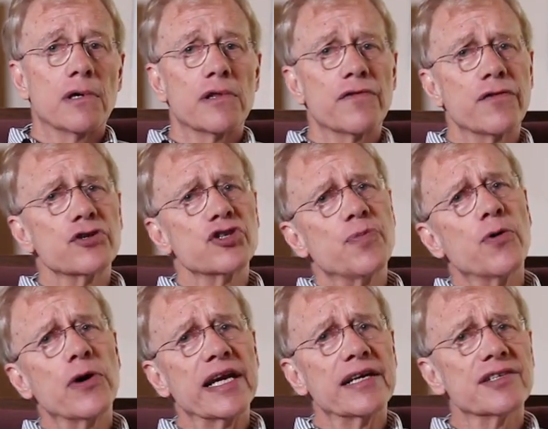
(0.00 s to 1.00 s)
The first
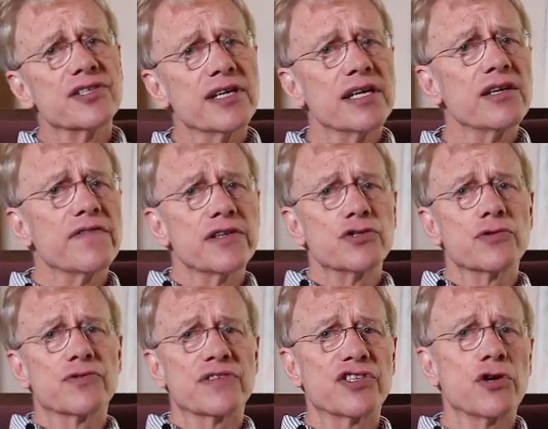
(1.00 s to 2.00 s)
point is that
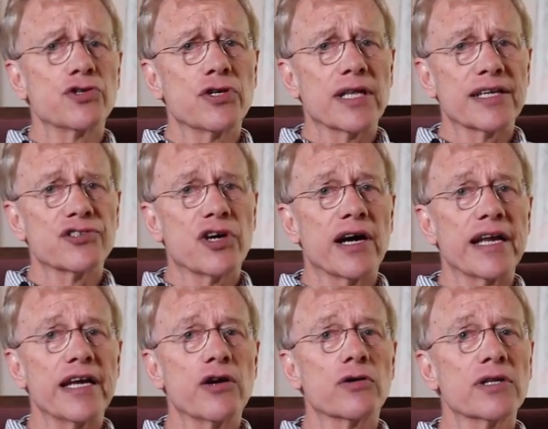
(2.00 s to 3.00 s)
individuals with social
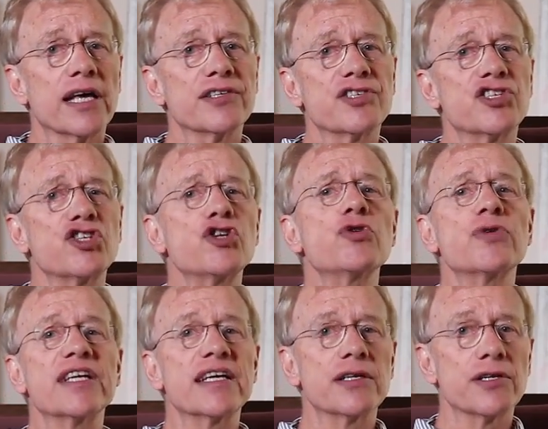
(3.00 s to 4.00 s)
anxiety are less
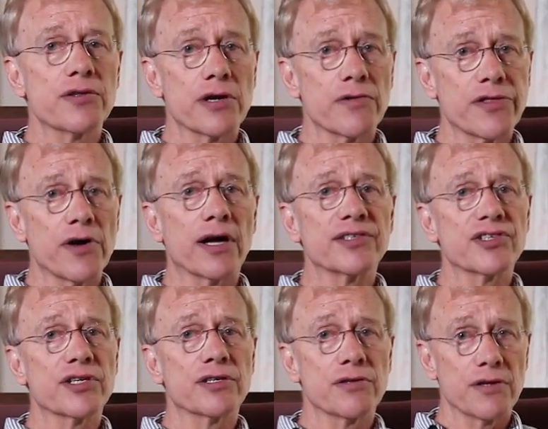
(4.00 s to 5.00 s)
tuned into their thoughts
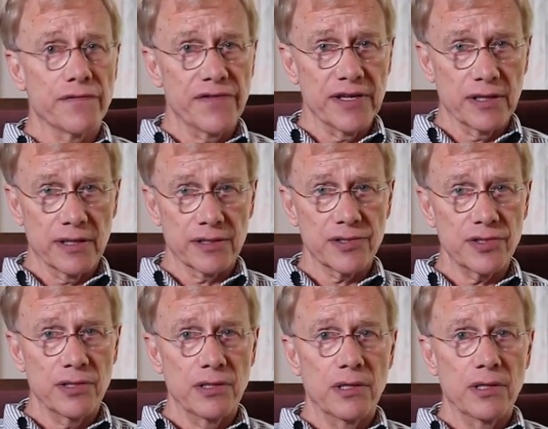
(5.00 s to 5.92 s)
than to their feelings.